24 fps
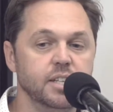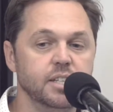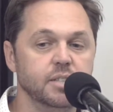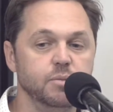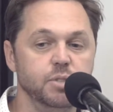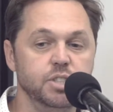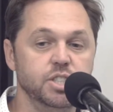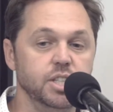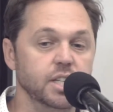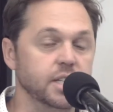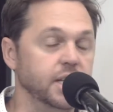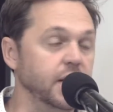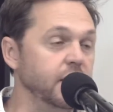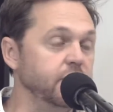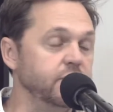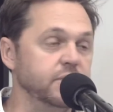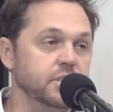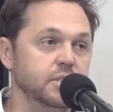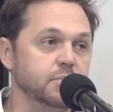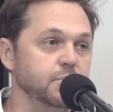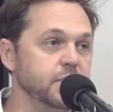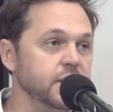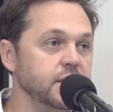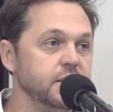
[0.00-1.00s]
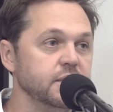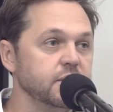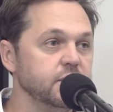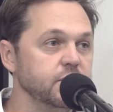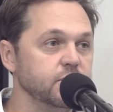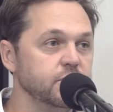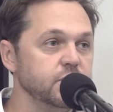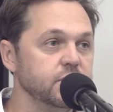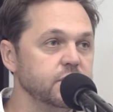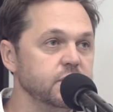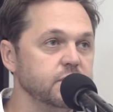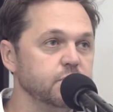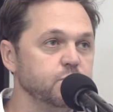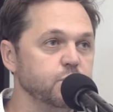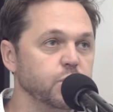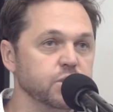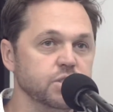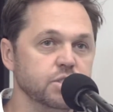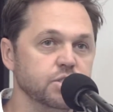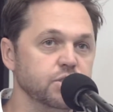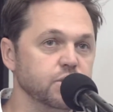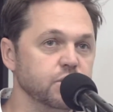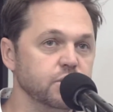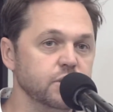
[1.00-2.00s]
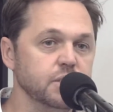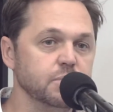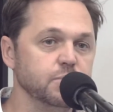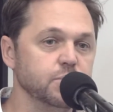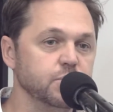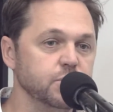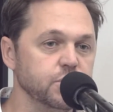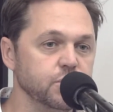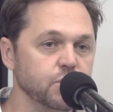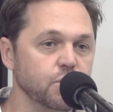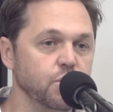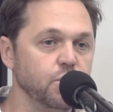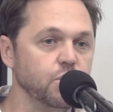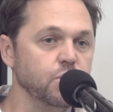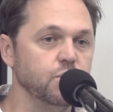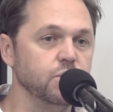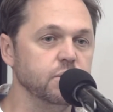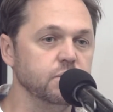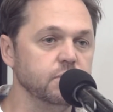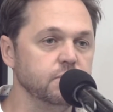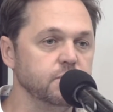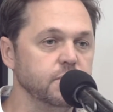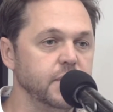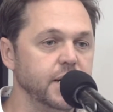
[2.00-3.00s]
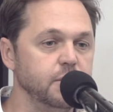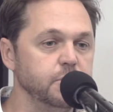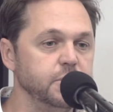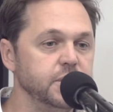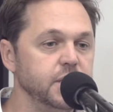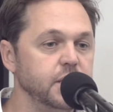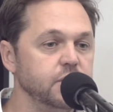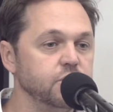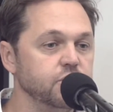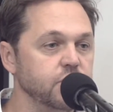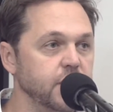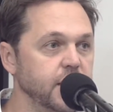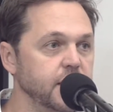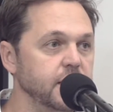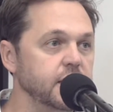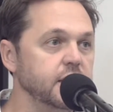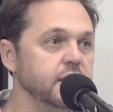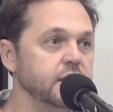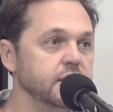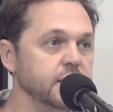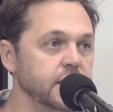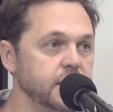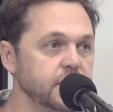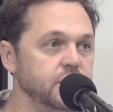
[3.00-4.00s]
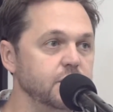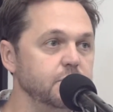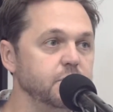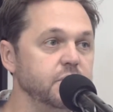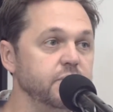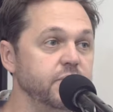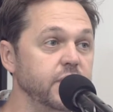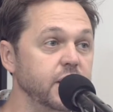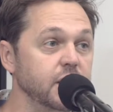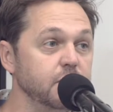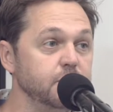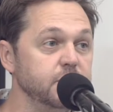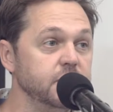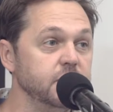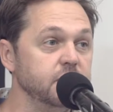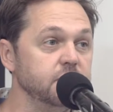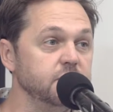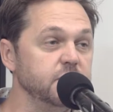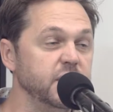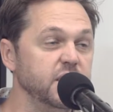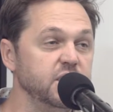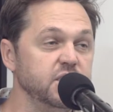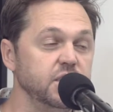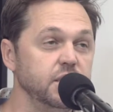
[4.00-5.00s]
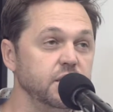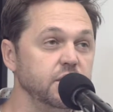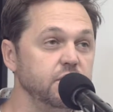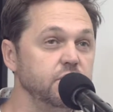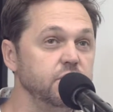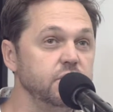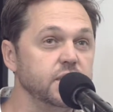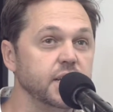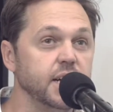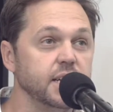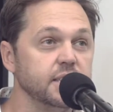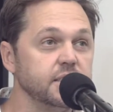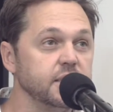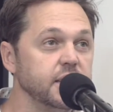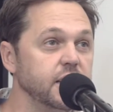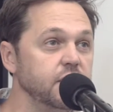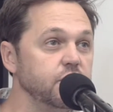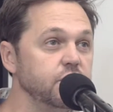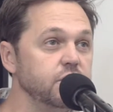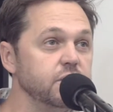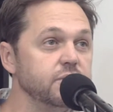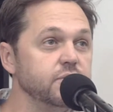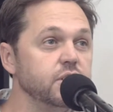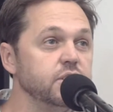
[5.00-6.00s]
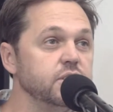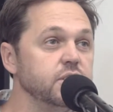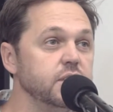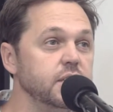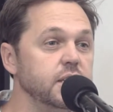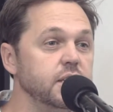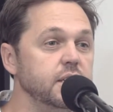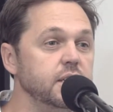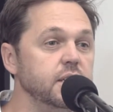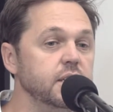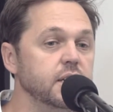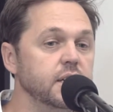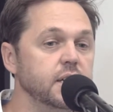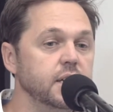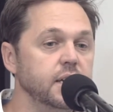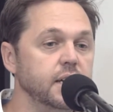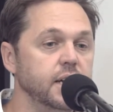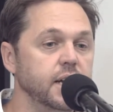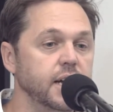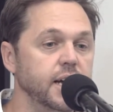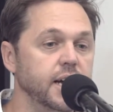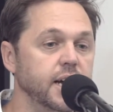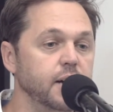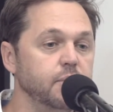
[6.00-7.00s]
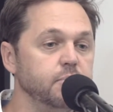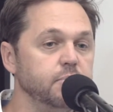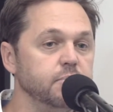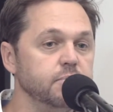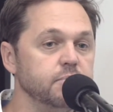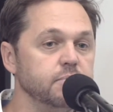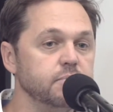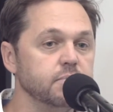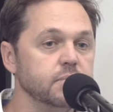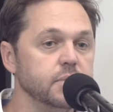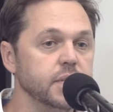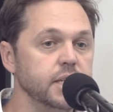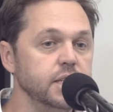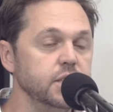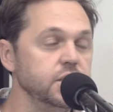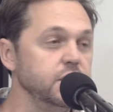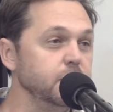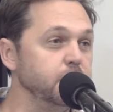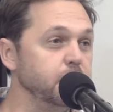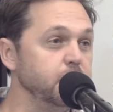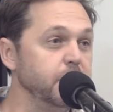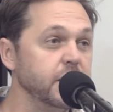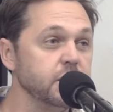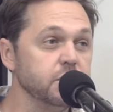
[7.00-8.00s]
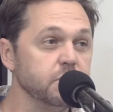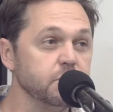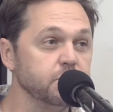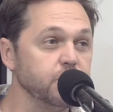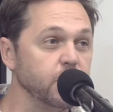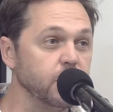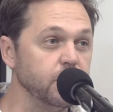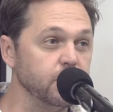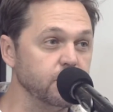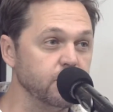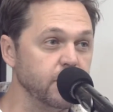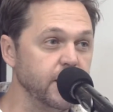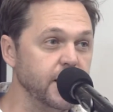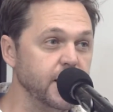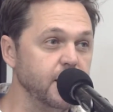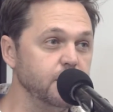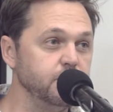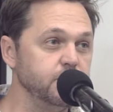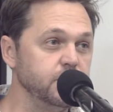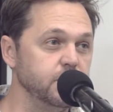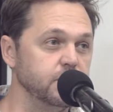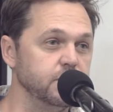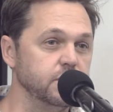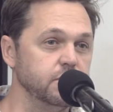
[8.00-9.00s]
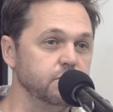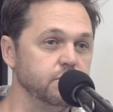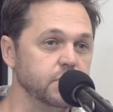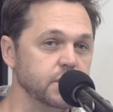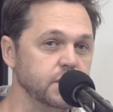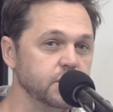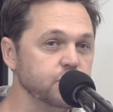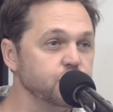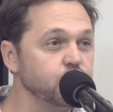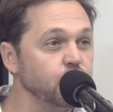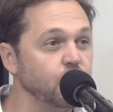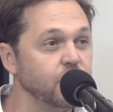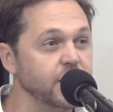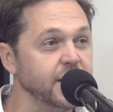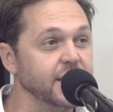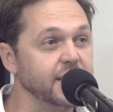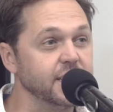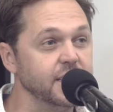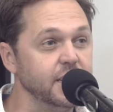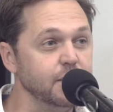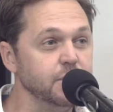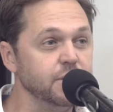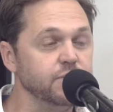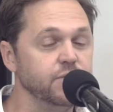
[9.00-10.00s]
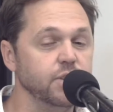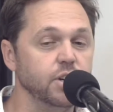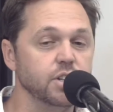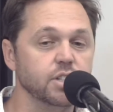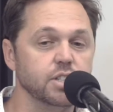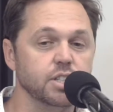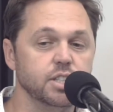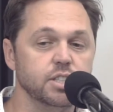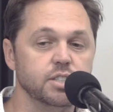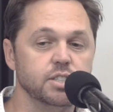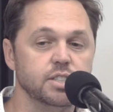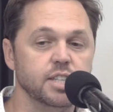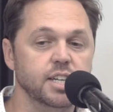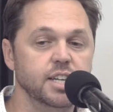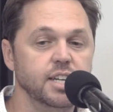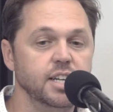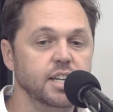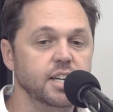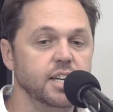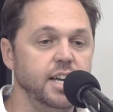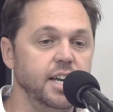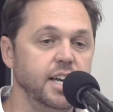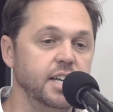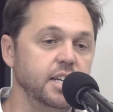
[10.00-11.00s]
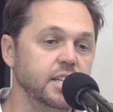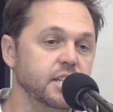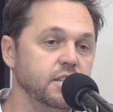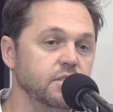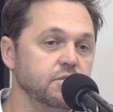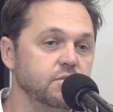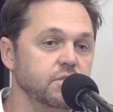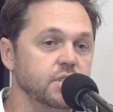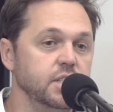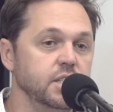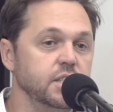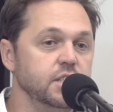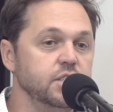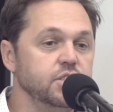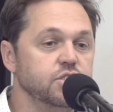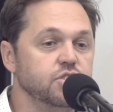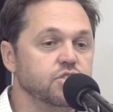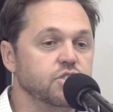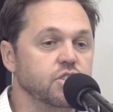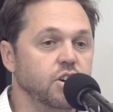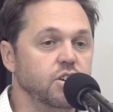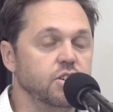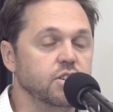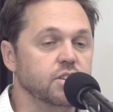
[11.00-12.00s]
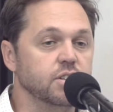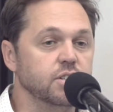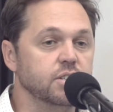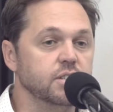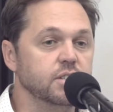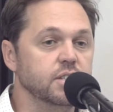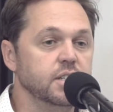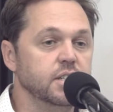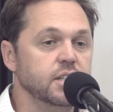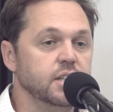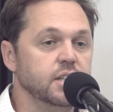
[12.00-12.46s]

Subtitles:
Which I loved. I mean, it wasn't tourism. It was all 100% training, leadership development, teaching the Utah State University leadership and management program. So it was a really strong academic focus and in a really strong,